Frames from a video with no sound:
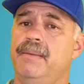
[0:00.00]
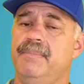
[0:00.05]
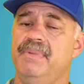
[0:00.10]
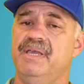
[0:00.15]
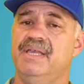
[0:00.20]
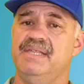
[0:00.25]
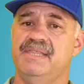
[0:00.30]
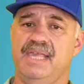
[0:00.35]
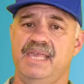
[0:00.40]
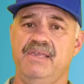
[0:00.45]

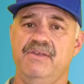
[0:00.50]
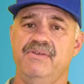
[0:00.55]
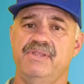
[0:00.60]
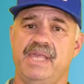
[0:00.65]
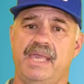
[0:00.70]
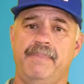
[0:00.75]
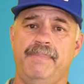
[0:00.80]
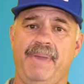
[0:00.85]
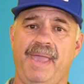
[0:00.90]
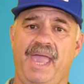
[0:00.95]
because they use
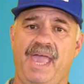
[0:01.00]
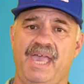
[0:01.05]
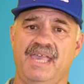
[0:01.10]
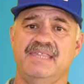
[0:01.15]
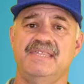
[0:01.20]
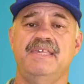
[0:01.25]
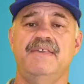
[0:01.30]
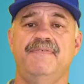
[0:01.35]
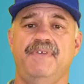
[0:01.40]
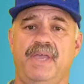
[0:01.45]
a
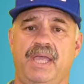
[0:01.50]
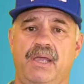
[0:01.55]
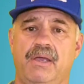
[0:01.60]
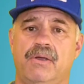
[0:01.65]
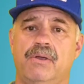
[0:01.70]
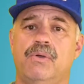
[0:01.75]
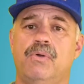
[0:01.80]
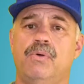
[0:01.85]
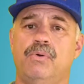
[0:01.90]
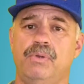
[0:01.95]
passive
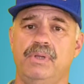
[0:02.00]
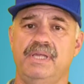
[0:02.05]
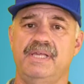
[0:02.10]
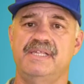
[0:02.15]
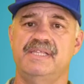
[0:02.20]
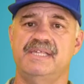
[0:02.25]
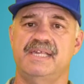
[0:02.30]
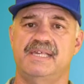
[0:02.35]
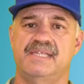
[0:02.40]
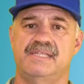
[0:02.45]
air
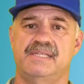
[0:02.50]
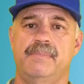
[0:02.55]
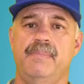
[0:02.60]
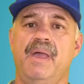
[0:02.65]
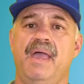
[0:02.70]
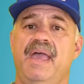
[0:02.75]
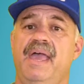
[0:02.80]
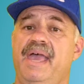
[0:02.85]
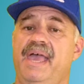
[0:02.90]
cooling system